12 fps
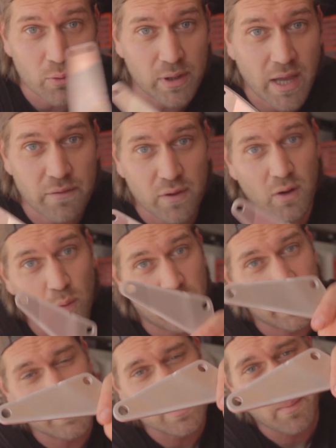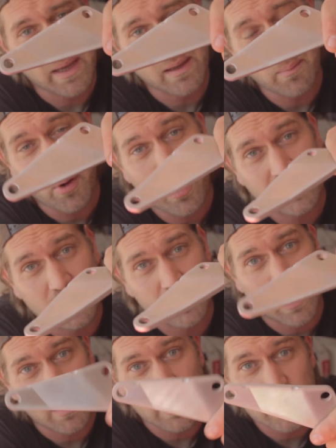the effort that went into making parts look
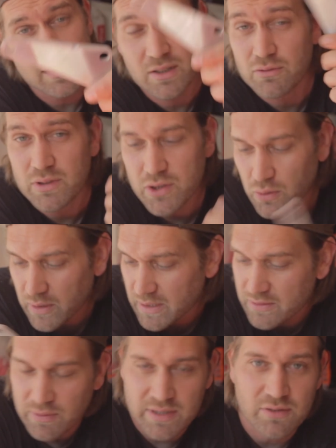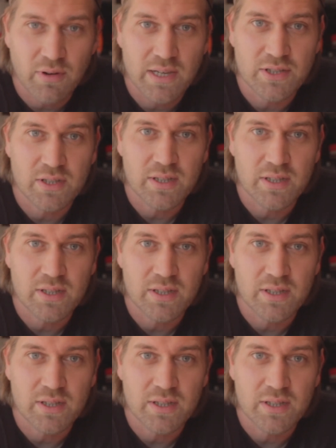like this and you're enjoying this restoration,